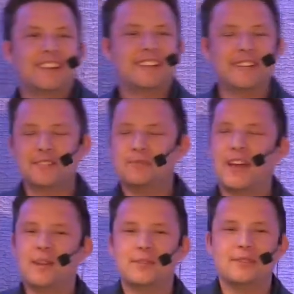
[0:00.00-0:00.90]
ideas, and we
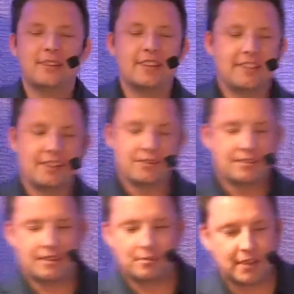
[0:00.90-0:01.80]
had a bit of a
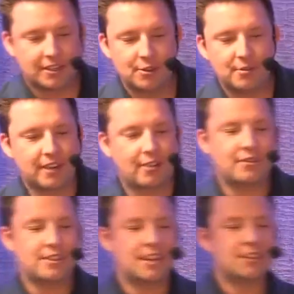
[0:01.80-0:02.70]
2-minute
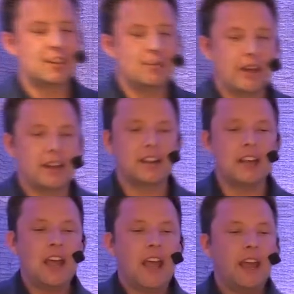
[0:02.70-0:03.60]
conversation about
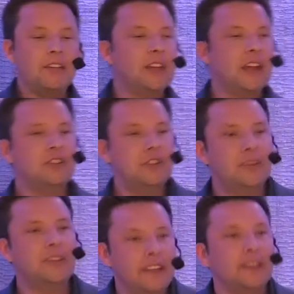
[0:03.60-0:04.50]
it. And you
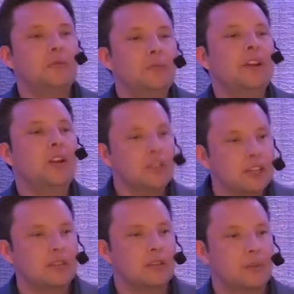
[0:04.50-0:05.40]
would think it would be
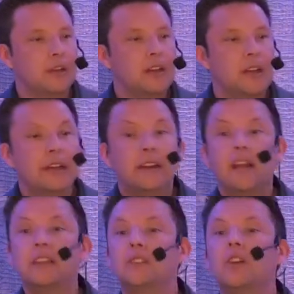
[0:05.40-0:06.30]
logical, but
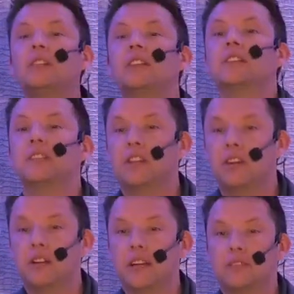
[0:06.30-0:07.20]
it's not
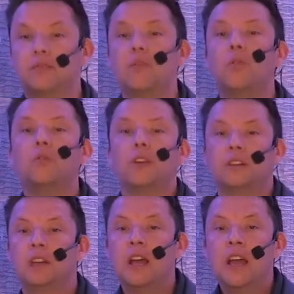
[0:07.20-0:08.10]
necessarily that's
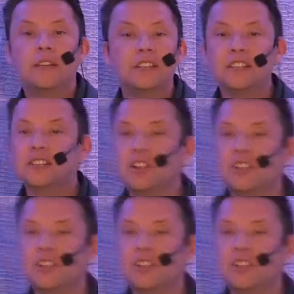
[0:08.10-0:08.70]
forefront. And this is